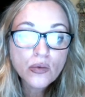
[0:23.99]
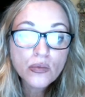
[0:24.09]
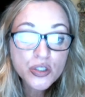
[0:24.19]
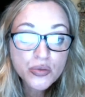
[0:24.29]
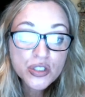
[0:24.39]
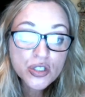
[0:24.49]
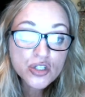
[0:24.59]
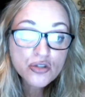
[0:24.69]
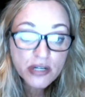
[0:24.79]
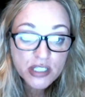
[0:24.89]
which was a
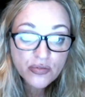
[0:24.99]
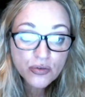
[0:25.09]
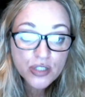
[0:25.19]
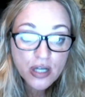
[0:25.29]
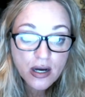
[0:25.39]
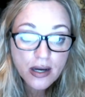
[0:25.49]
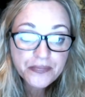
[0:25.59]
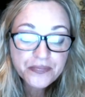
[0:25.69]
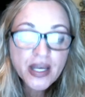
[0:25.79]
stressful time.